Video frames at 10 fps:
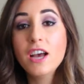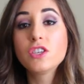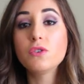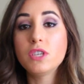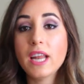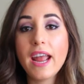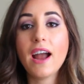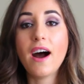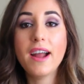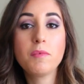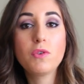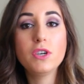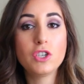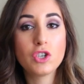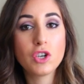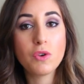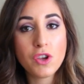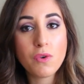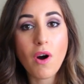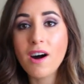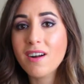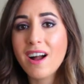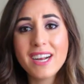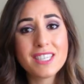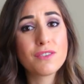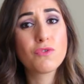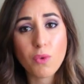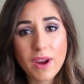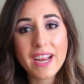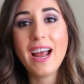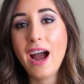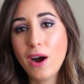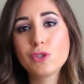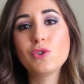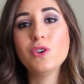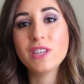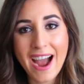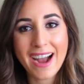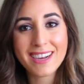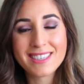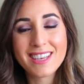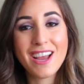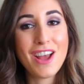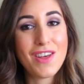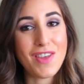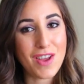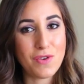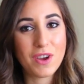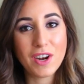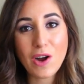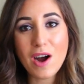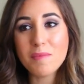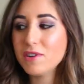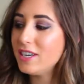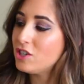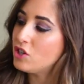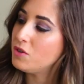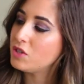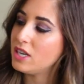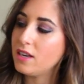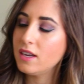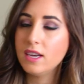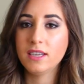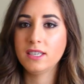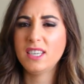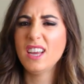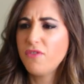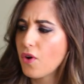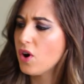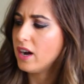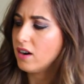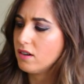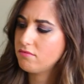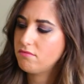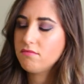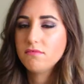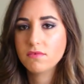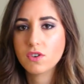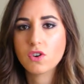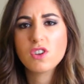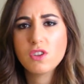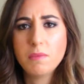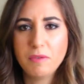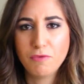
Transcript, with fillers: So today I am going to show you all kinds of great household hacks that you can accomplish using tin foil or aluminum